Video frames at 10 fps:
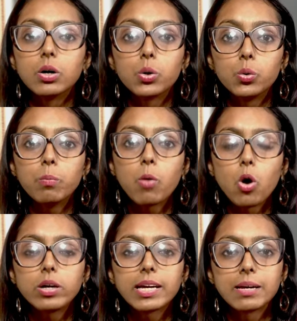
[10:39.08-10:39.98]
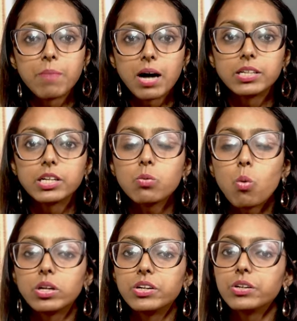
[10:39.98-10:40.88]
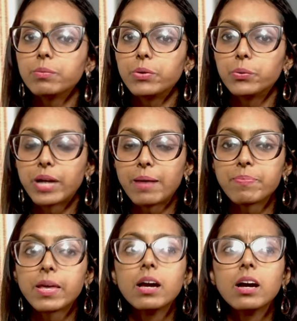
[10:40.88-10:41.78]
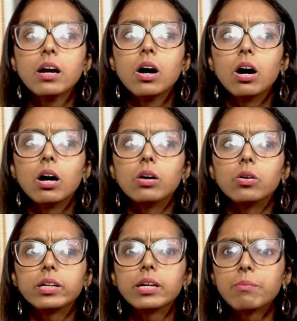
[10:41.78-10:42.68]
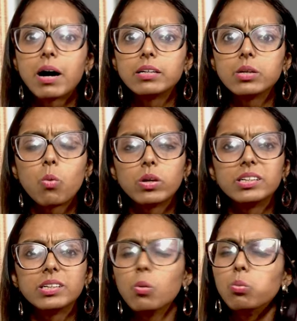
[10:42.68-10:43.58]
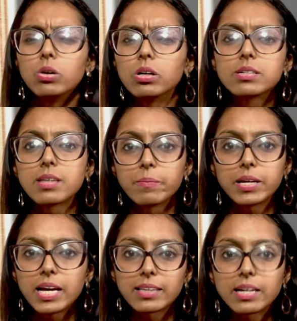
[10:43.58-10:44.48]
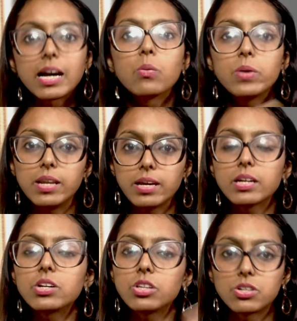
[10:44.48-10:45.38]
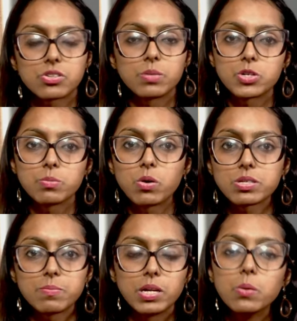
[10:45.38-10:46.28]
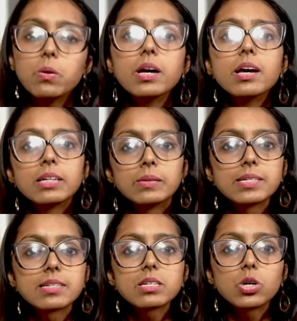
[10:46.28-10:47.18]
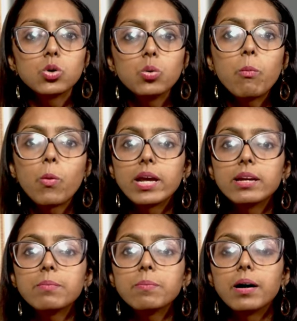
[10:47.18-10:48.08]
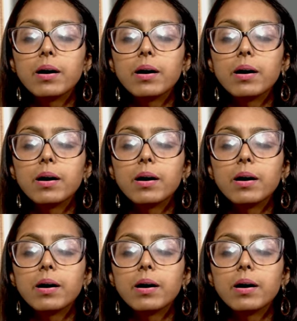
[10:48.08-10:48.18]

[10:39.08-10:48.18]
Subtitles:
group called Himalayan Volunteer Program or Himalayan Volunteer Work, something like that. I will link it to the description box below. Now, this is a group wherein